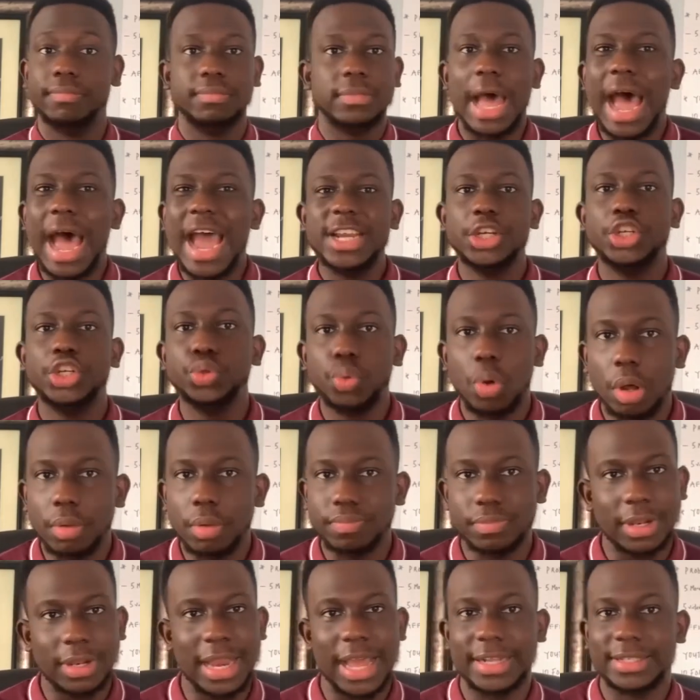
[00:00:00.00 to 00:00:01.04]
I do,
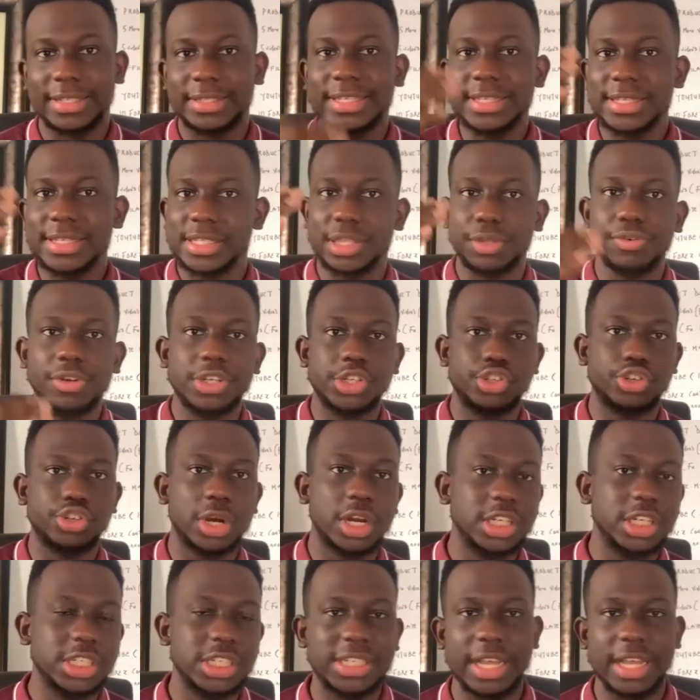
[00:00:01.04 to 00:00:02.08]
like, these three
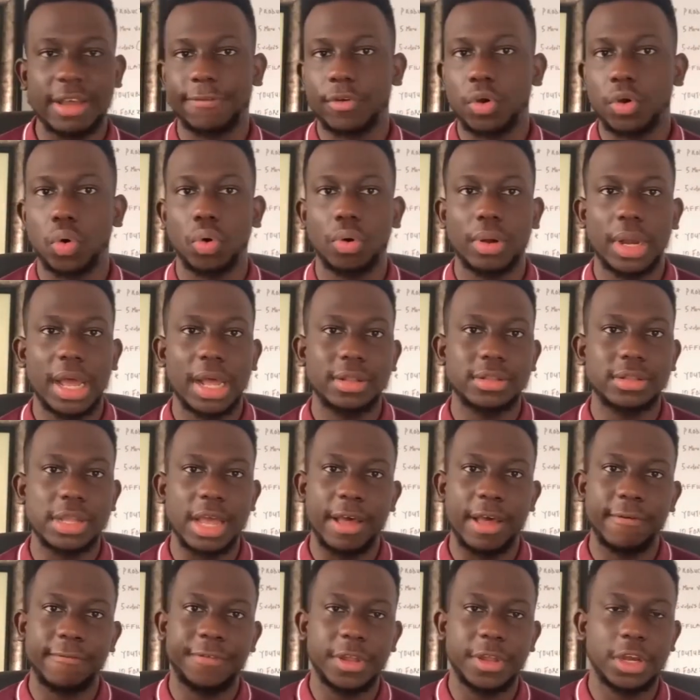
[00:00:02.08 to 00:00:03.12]
strategies I've called out
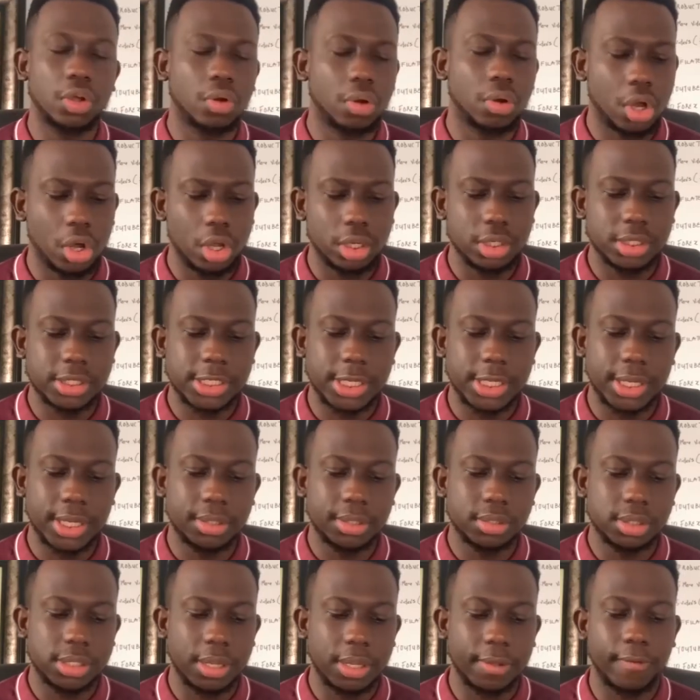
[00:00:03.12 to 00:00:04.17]
are video
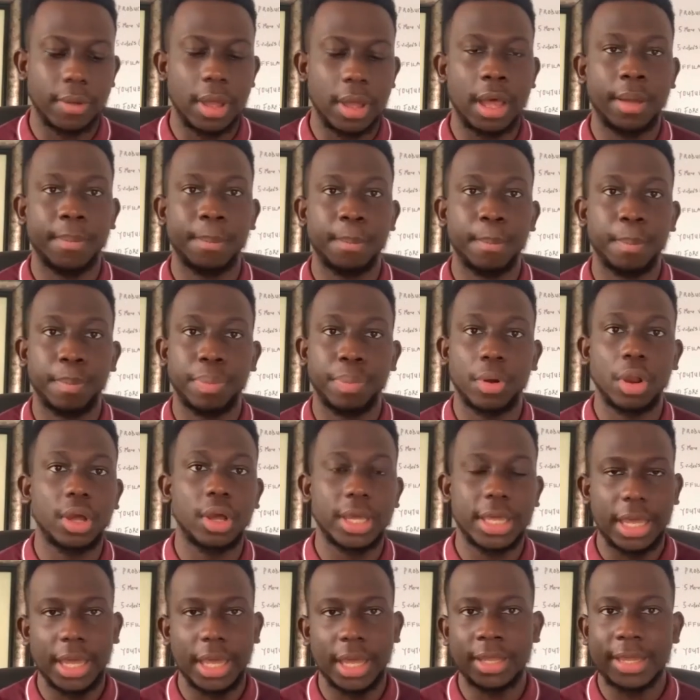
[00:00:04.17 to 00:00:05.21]
content,
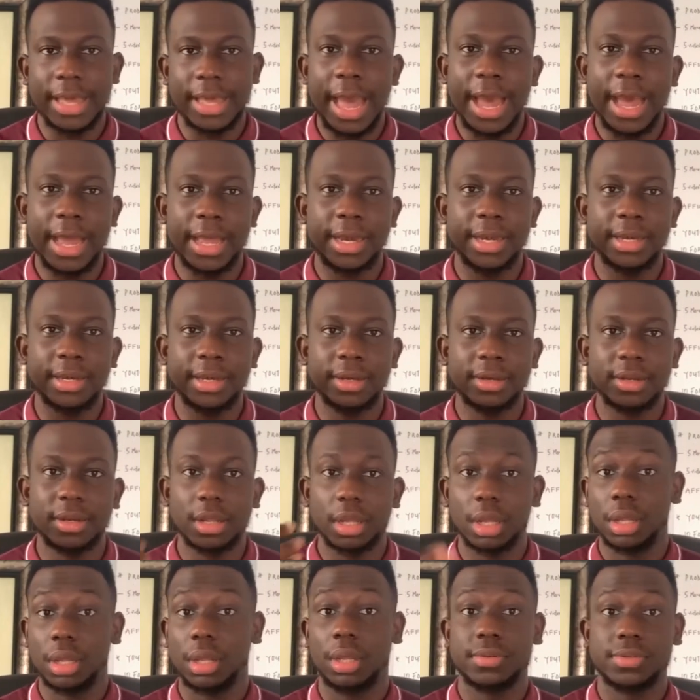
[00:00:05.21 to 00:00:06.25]
blogging, and
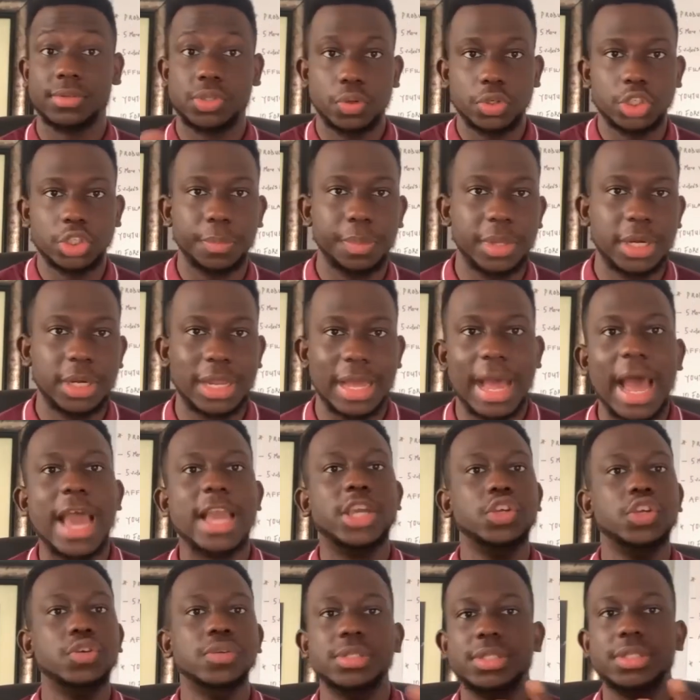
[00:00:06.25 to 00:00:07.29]
social media.
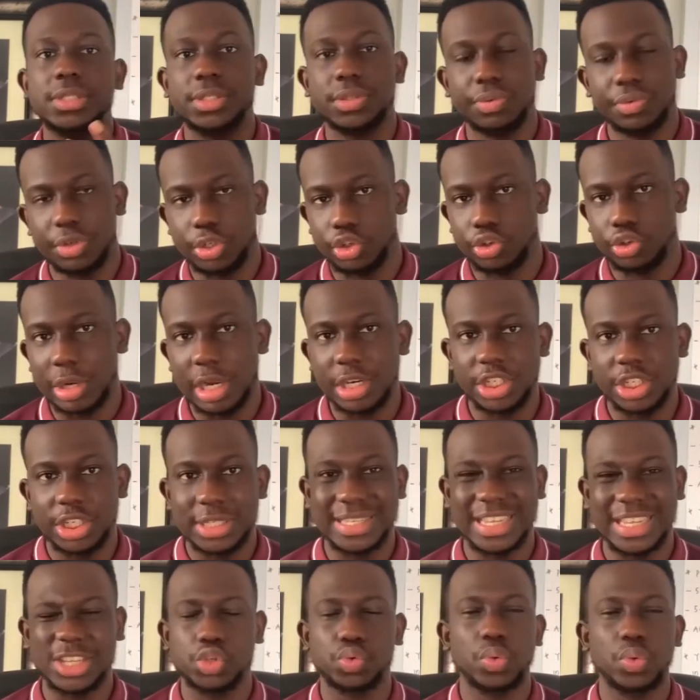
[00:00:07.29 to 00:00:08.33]
I use these three
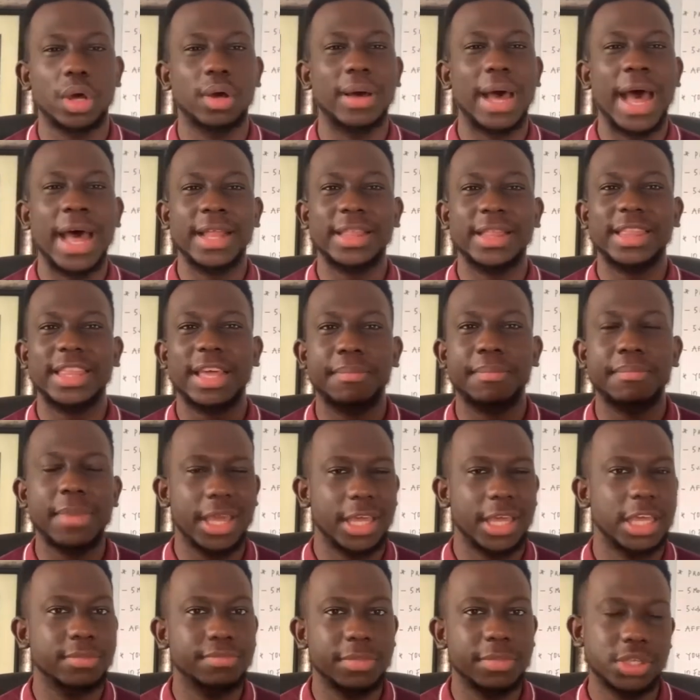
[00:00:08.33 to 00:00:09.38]
strategies as well, and they're
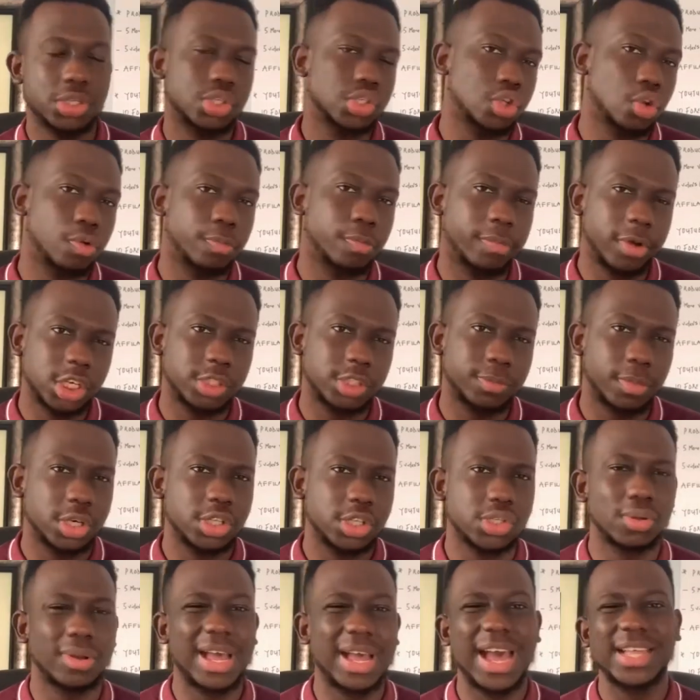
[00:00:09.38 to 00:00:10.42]
making me so much money.
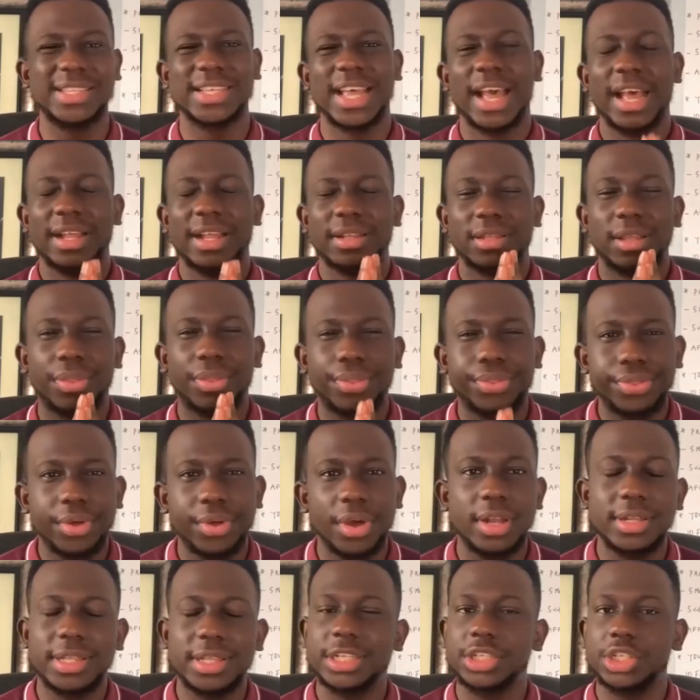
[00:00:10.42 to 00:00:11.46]
So guys, the
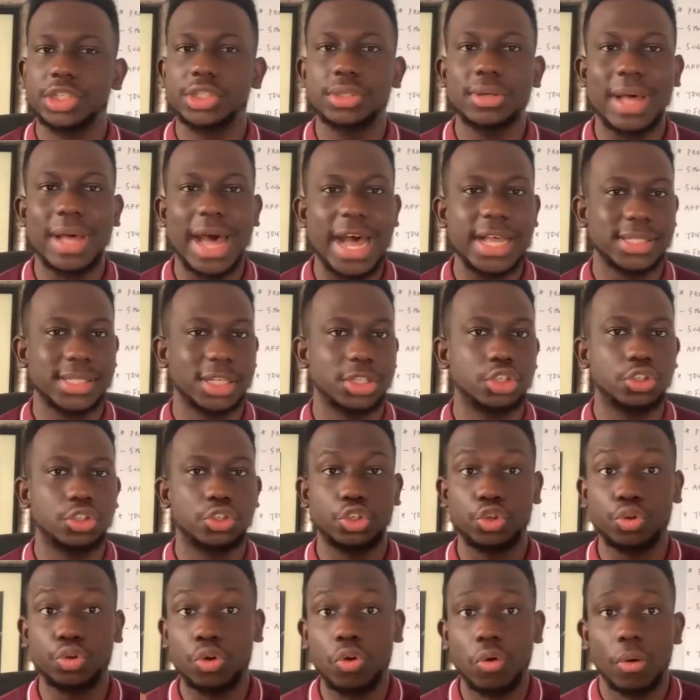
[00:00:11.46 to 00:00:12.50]
third digital asset you
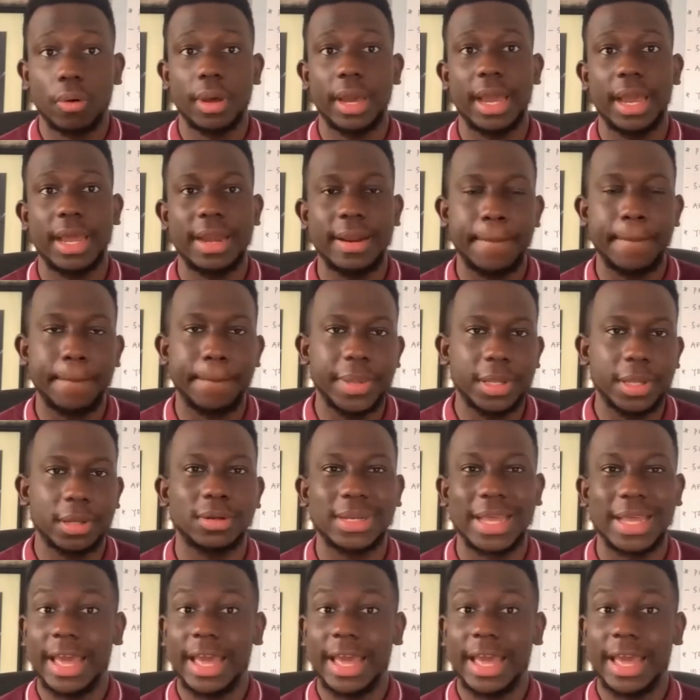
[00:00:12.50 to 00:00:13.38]
should go ahead and build